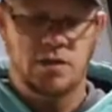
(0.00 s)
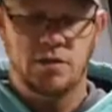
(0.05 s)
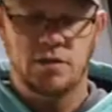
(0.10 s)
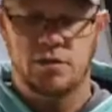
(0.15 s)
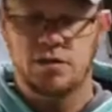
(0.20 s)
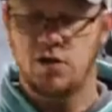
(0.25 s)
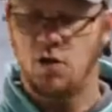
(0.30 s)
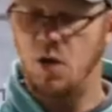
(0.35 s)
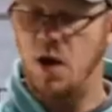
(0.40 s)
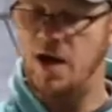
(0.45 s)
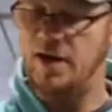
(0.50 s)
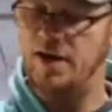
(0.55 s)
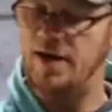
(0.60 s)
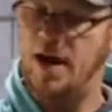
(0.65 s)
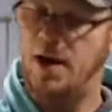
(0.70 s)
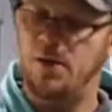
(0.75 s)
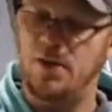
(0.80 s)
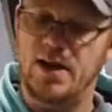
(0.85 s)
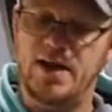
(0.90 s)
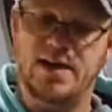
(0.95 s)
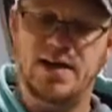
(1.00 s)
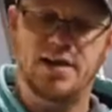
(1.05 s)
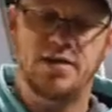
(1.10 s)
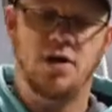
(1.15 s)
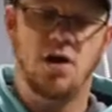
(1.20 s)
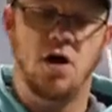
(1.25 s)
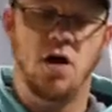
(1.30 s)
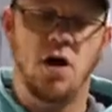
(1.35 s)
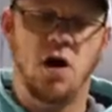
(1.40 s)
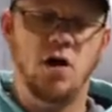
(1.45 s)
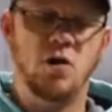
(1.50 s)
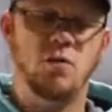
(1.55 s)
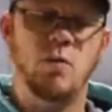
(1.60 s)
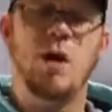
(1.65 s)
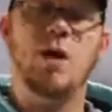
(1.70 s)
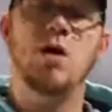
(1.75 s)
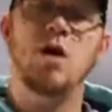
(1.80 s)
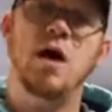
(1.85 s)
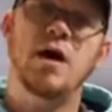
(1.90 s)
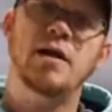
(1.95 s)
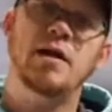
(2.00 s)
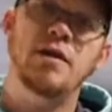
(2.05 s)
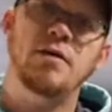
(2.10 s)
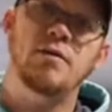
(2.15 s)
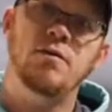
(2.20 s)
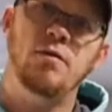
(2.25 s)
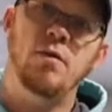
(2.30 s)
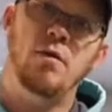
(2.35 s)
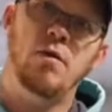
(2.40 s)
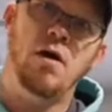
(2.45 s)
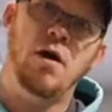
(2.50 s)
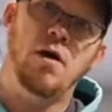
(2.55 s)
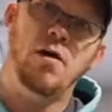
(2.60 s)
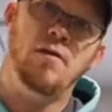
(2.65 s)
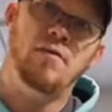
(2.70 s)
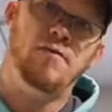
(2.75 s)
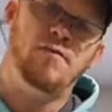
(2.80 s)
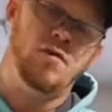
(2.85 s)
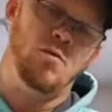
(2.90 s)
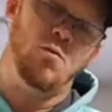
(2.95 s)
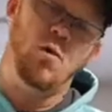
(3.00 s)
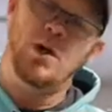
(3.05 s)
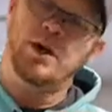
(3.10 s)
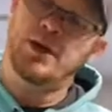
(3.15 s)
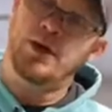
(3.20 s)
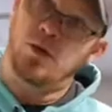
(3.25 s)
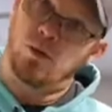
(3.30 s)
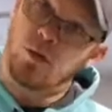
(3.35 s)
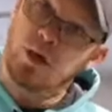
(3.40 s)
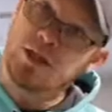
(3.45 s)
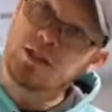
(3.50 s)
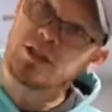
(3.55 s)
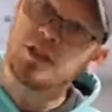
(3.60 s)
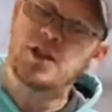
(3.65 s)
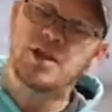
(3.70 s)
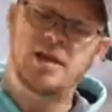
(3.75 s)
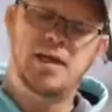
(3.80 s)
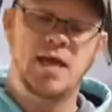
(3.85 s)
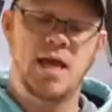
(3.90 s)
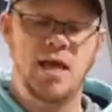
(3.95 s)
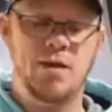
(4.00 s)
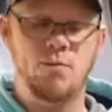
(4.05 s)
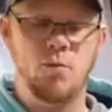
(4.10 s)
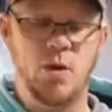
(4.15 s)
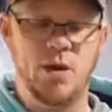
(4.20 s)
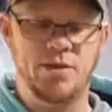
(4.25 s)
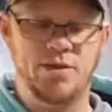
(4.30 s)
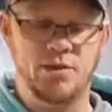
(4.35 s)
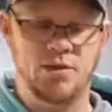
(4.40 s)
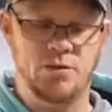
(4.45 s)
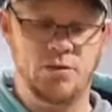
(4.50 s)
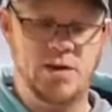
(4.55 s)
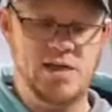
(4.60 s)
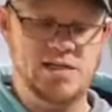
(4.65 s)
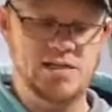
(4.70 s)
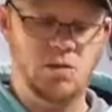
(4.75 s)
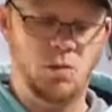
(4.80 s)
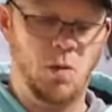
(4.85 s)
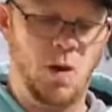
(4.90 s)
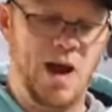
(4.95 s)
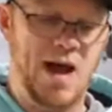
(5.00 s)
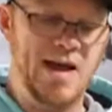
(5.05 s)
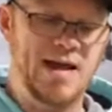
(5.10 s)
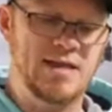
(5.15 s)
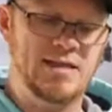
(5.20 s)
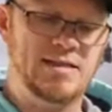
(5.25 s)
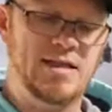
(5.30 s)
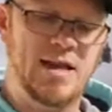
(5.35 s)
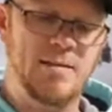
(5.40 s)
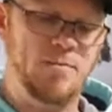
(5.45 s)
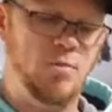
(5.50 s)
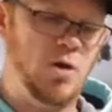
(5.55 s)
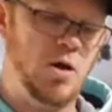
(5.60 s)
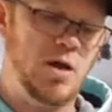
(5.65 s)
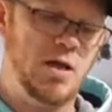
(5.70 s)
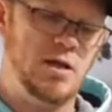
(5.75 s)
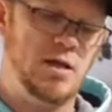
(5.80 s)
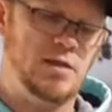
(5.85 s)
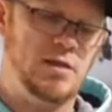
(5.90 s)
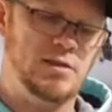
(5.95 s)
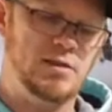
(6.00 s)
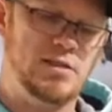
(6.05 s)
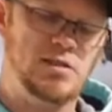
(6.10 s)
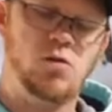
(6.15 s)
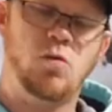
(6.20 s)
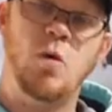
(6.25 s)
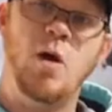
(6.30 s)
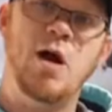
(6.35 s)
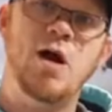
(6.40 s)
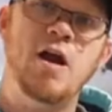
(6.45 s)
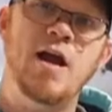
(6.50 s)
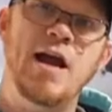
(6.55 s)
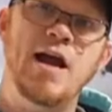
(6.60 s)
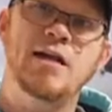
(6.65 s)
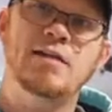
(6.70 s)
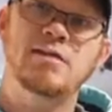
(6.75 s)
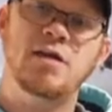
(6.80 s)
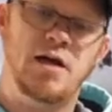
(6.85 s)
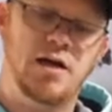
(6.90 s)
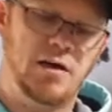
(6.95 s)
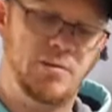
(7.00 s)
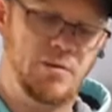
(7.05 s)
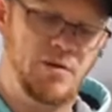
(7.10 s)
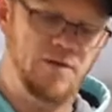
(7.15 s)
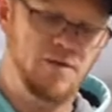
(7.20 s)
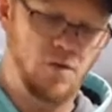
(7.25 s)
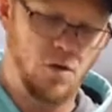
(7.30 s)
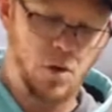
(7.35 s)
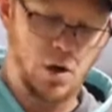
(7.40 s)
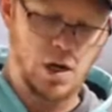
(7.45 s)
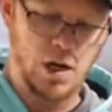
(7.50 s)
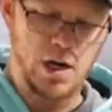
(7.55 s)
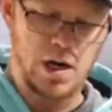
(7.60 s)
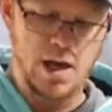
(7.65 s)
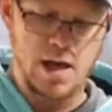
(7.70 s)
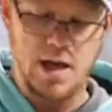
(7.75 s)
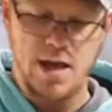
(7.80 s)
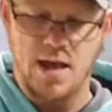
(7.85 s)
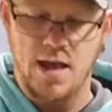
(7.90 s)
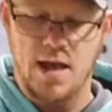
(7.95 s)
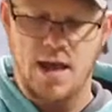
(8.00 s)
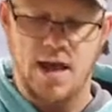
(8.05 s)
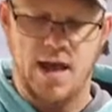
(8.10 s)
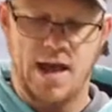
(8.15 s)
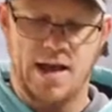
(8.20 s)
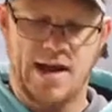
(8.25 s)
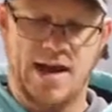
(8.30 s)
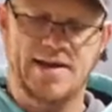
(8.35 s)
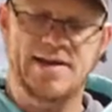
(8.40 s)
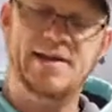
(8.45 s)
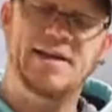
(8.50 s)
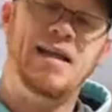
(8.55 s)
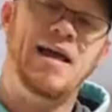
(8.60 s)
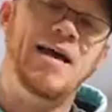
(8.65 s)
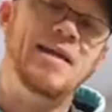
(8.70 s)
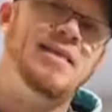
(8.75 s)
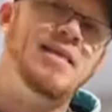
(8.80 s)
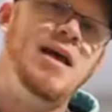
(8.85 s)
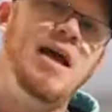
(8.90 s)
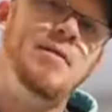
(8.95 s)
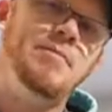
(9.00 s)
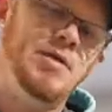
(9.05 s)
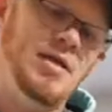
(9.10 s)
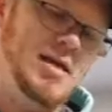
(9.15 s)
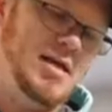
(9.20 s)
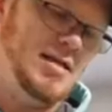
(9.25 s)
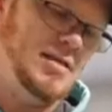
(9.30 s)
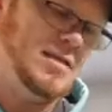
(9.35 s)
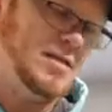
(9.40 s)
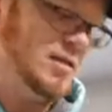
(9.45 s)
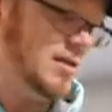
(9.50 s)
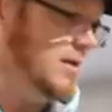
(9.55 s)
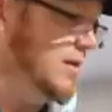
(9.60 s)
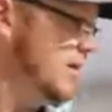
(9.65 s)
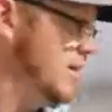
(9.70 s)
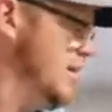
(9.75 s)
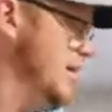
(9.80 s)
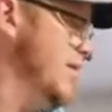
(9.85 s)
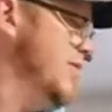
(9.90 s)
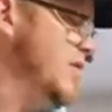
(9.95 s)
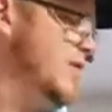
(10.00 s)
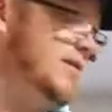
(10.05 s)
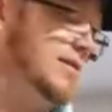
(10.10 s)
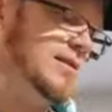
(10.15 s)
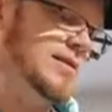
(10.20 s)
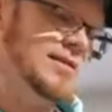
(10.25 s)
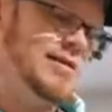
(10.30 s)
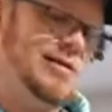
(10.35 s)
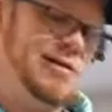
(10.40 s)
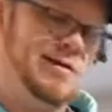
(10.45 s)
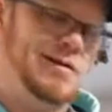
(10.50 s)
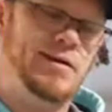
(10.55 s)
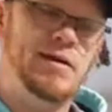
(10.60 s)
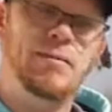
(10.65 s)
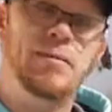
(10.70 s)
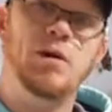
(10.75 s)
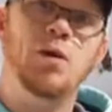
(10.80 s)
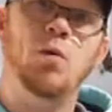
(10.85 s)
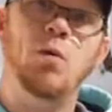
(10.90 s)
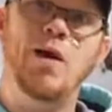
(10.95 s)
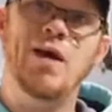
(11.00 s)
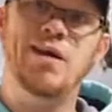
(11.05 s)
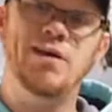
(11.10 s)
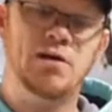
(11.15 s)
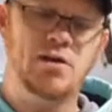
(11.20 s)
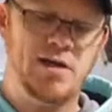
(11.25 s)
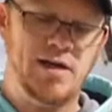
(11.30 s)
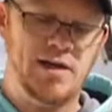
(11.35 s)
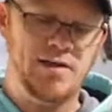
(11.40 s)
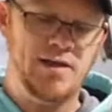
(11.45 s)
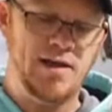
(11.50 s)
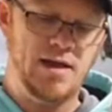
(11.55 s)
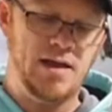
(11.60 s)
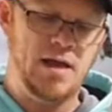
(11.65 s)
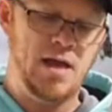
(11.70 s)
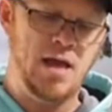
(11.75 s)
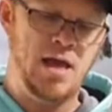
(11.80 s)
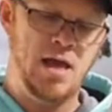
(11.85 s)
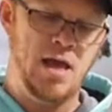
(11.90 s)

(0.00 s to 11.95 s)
So on it, I redid the hardware on it from what it originally came with. And the reason why is they put square heads on it before. And I didn't like that because even a little bit of wind or anything,